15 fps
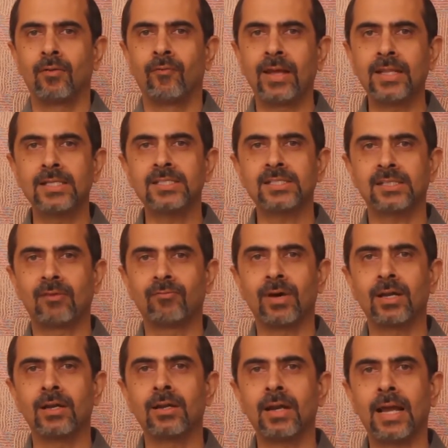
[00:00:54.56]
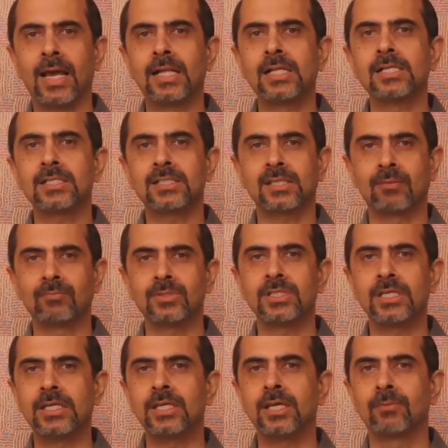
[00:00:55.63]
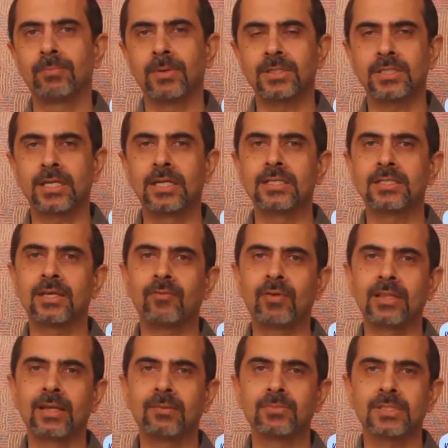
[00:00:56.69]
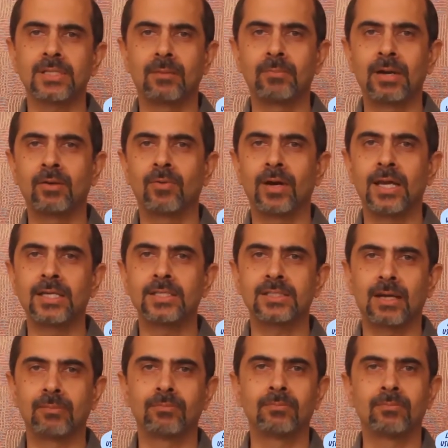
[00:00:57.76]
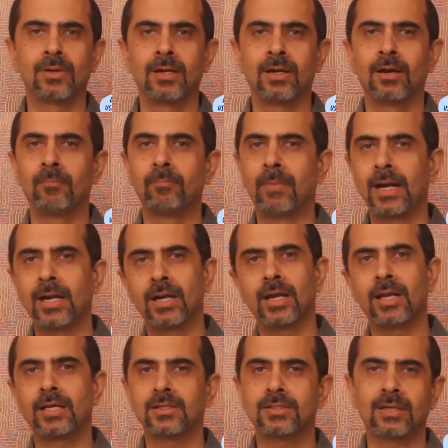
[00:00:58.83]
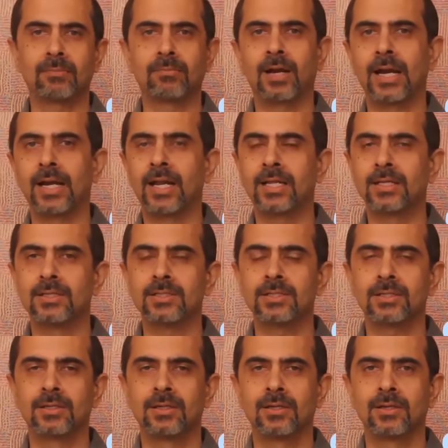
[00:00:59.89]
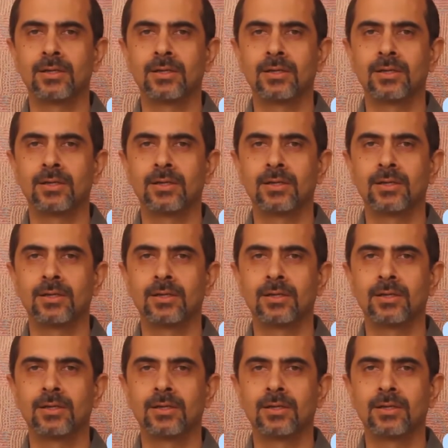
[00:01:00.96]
When someone else, some senior person is giving them some advice, some mentoring, some guidance,